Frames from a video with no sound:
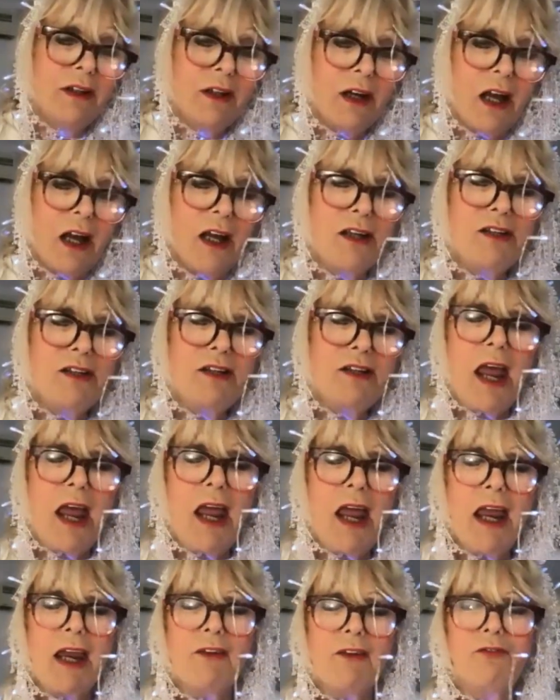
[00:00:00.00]
a
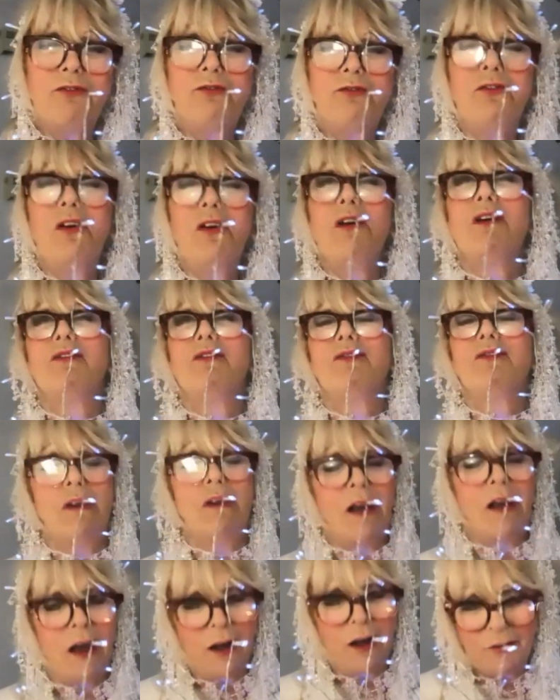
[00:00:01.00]
day full of
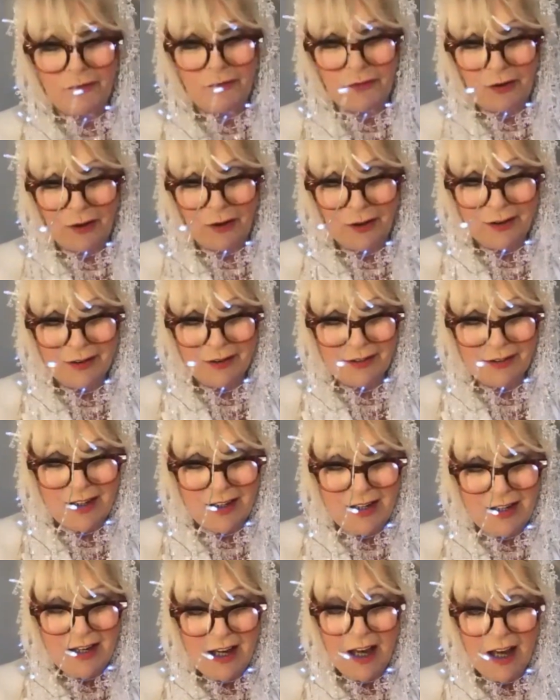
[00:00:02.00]
laughter,
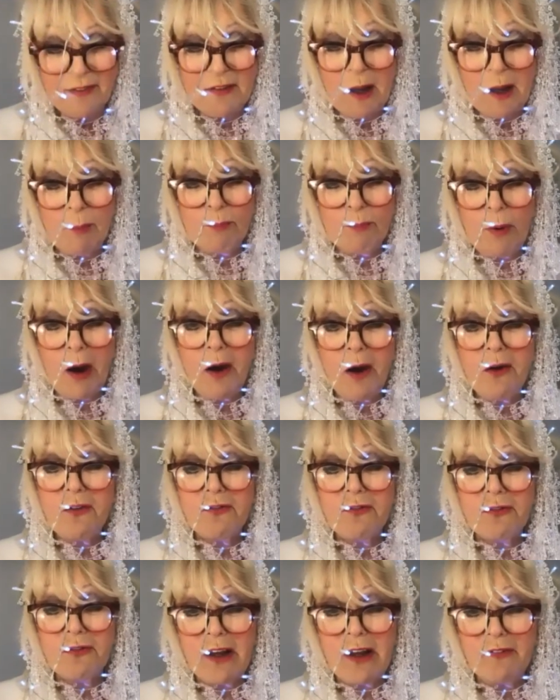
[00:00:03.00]
and they both
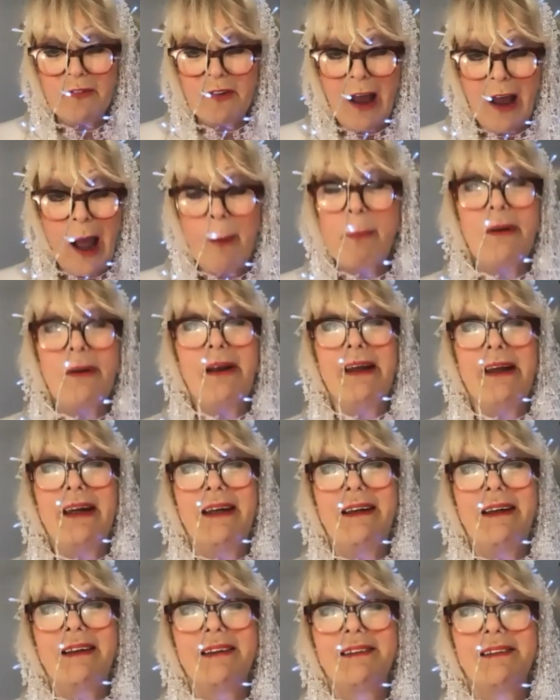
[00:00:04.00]
live happily
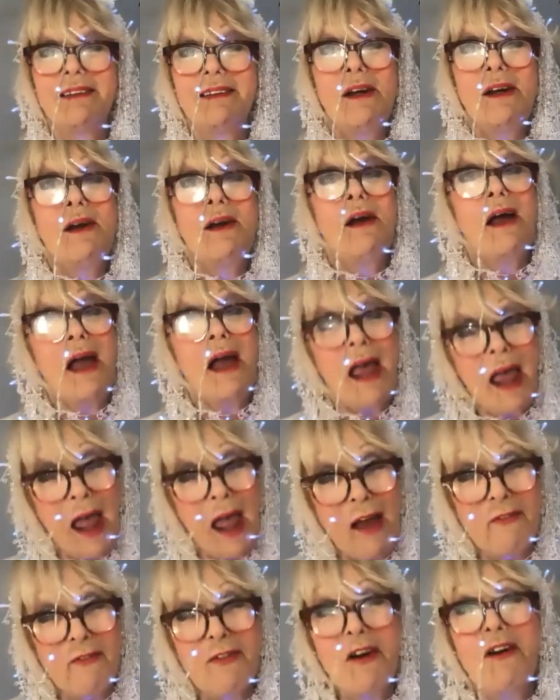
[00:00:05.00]

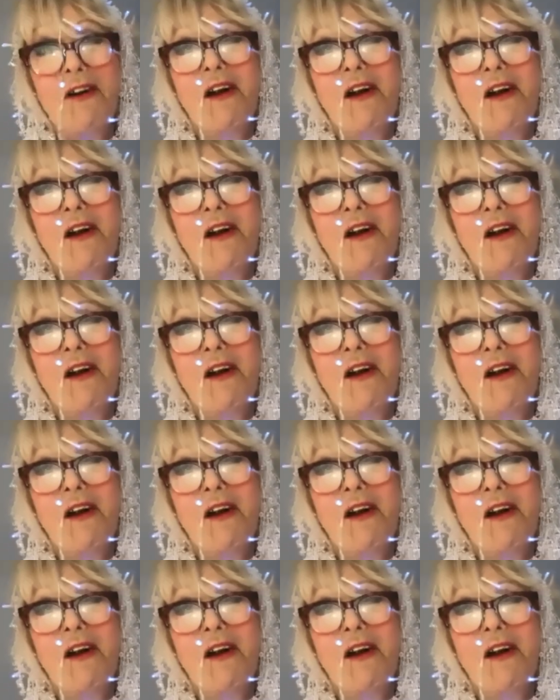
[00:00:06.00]
ever